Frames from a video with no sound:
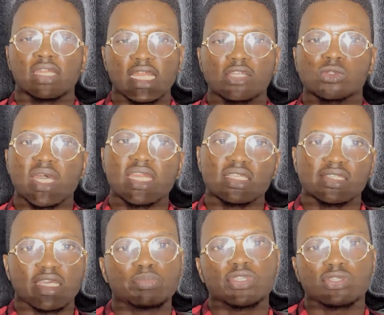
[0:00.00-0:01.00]
That's why
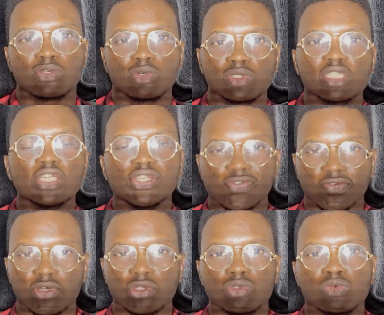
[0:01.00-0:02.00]
this episode is
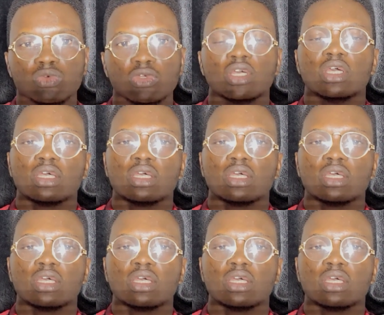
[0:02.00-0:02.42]
for you.